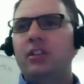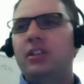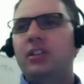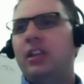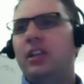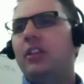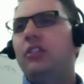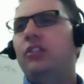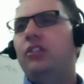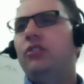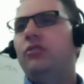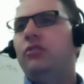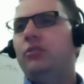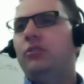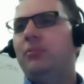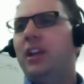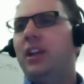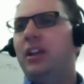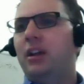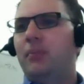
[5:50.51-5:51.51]
to get a new
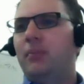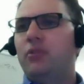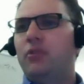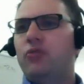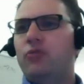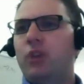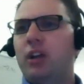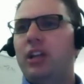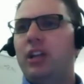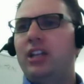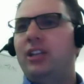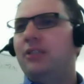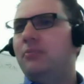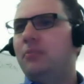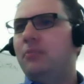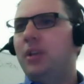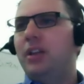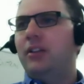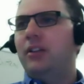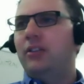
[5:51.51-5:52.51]
domain up and running in
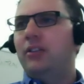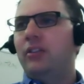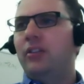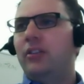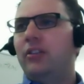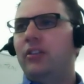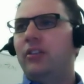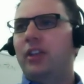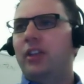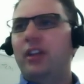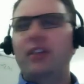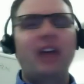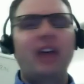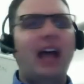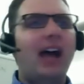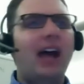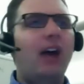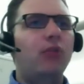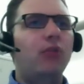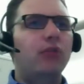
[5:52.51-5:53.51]
minutes instead of
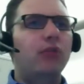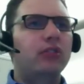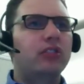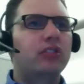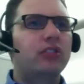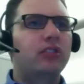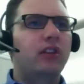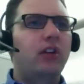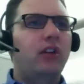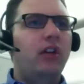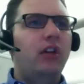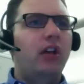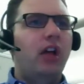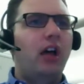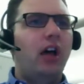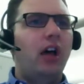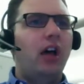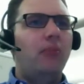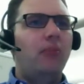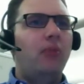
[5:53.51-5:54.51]
hours
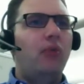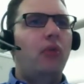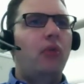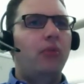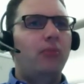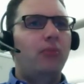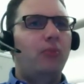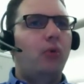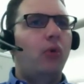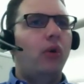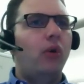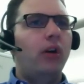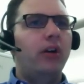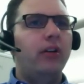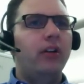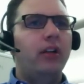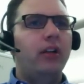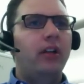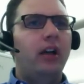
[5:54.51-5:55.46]
or more